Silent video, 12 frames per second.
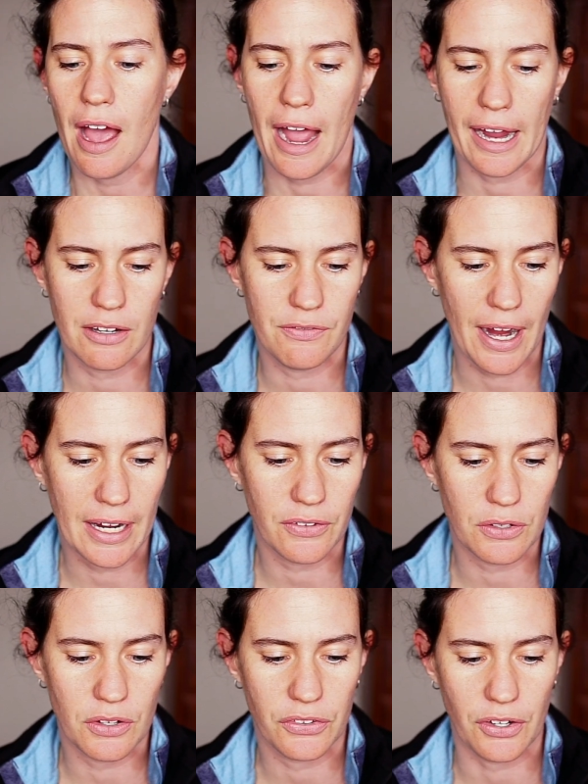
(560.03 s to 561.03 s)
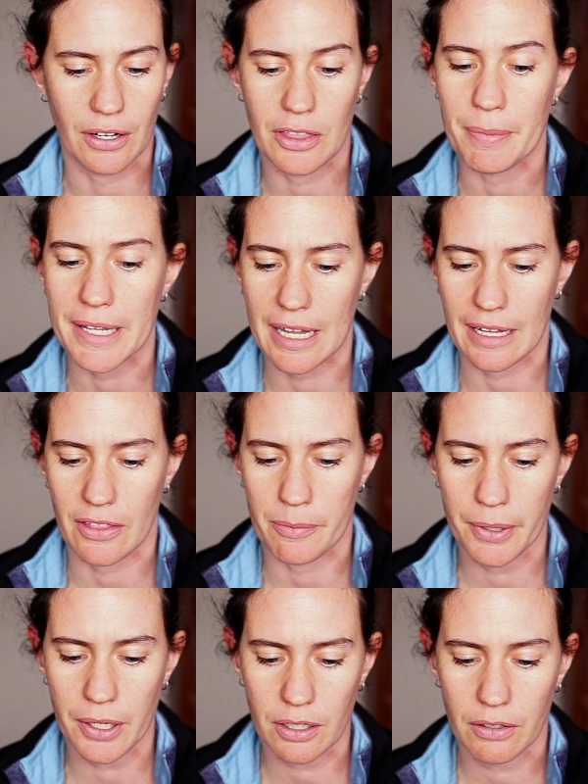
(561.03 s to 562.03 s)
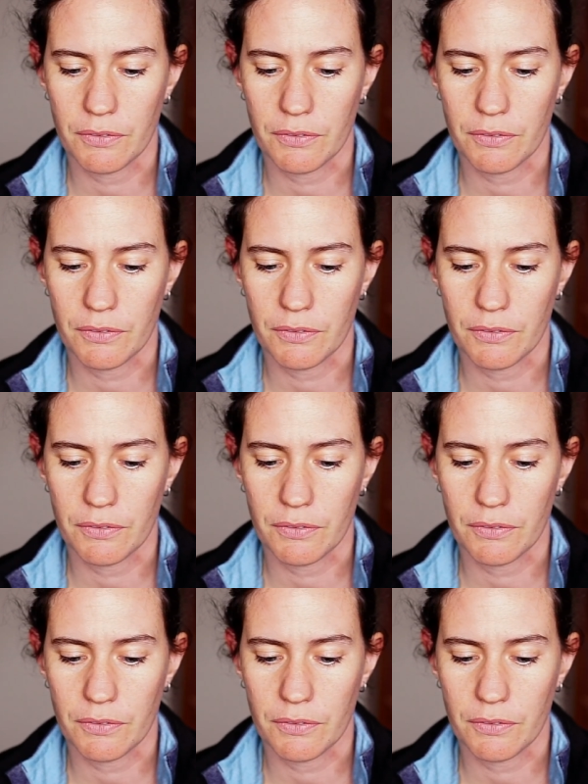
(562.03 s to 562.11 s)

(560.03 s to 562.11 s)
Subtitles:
I advise you to start at the beginning of the book.